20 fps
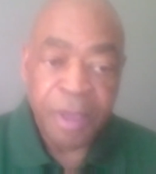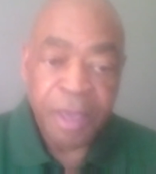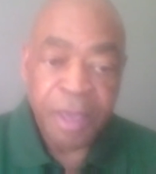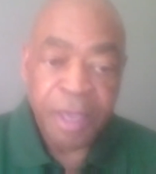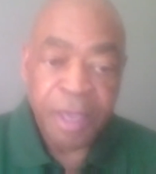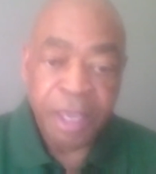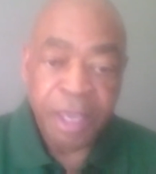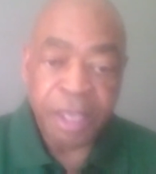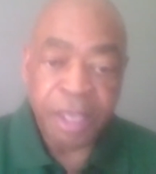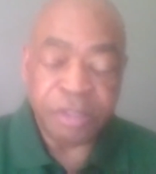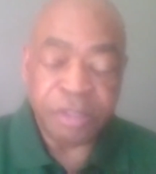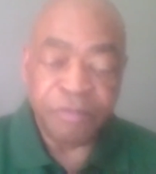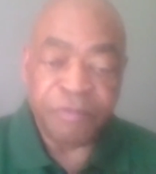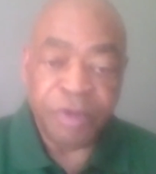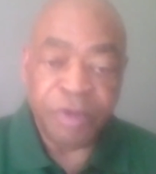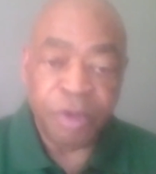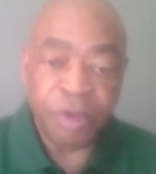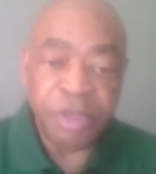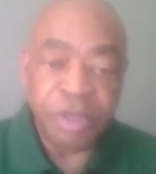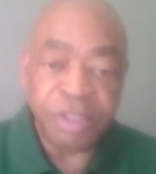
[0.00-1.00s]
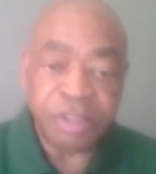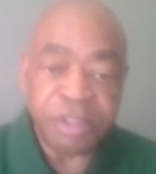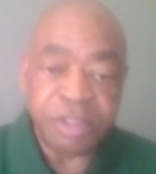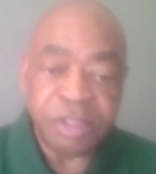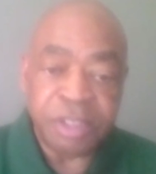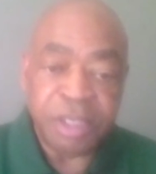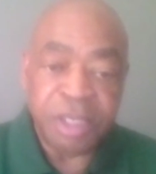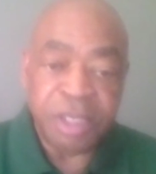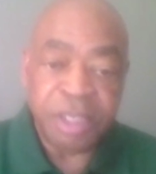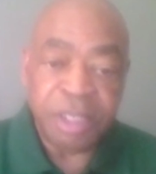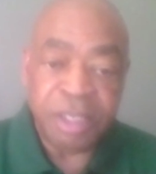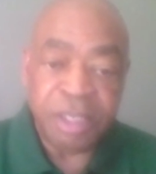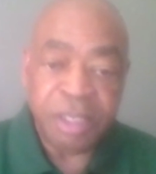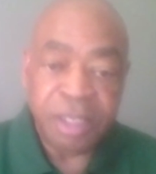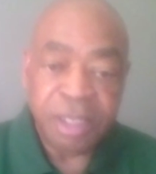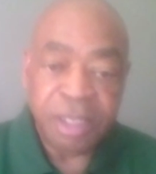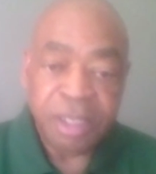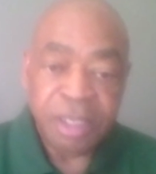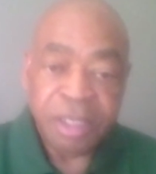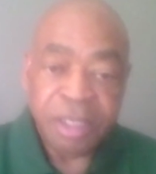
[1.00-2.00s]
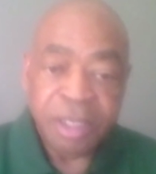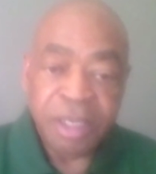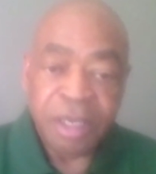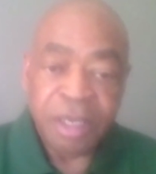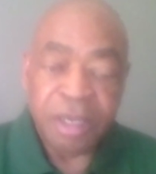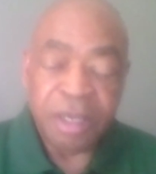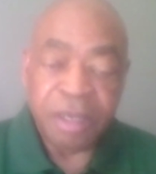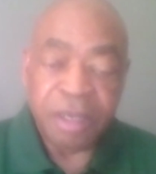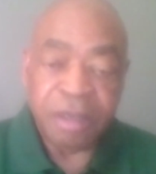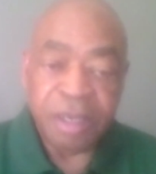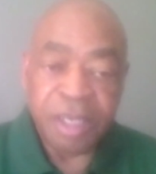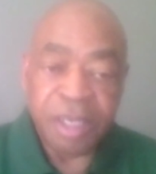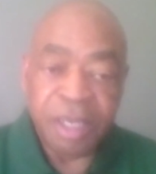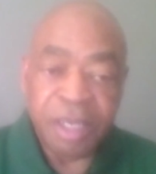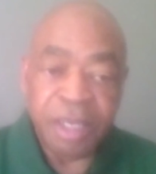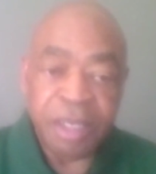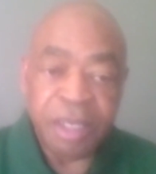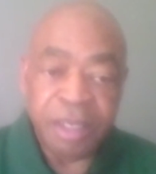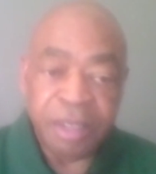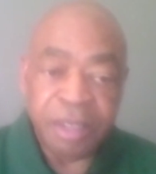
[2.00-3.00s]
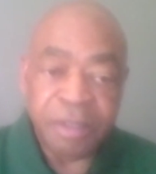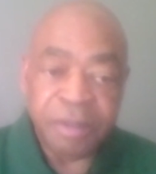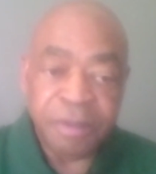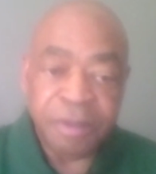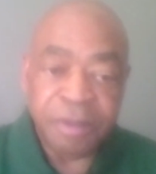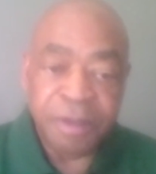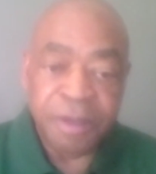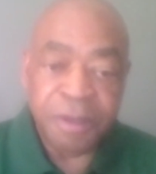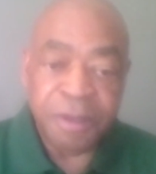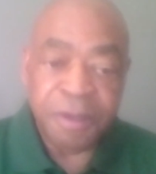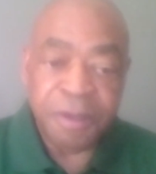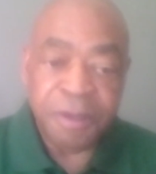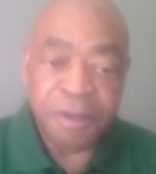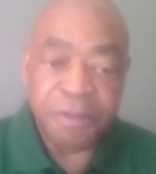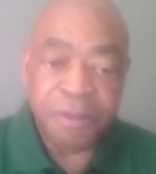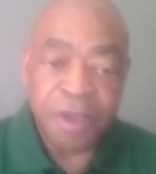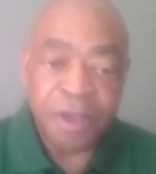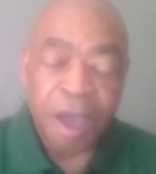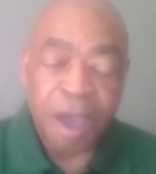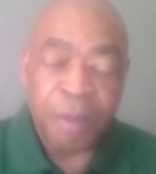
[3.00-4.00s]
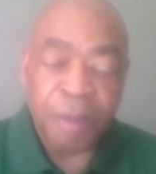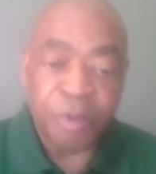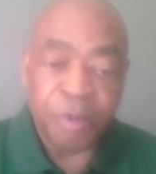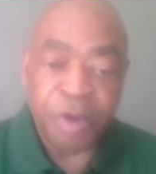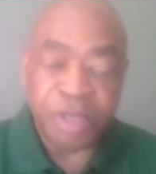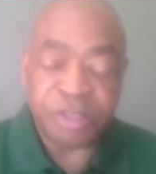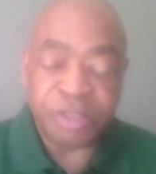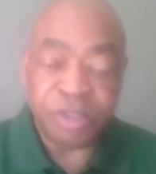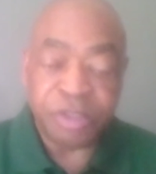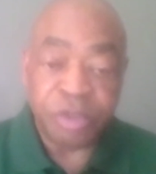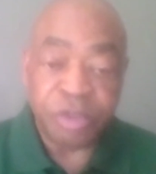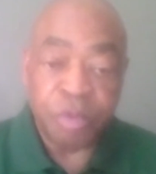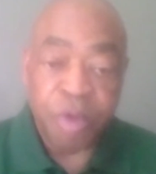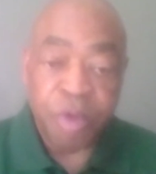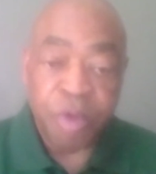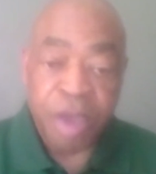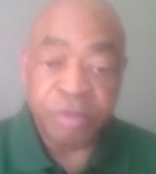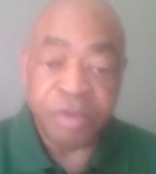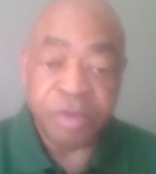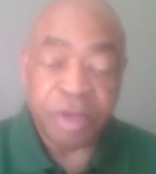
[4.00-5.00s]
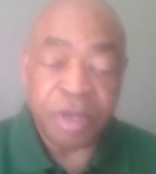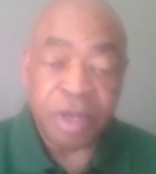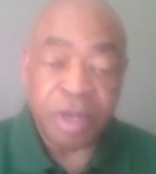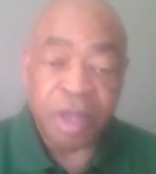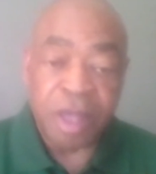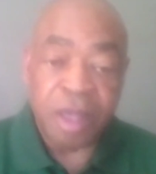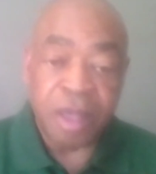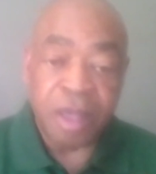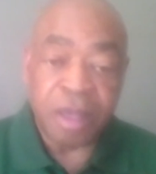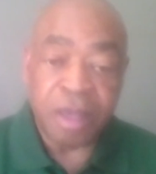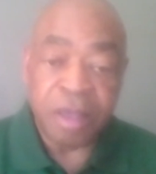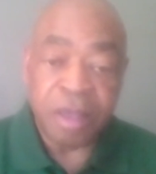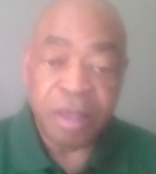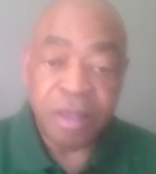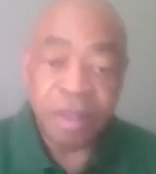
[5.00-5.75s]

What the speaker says: It's a floating city, and the operations around the clock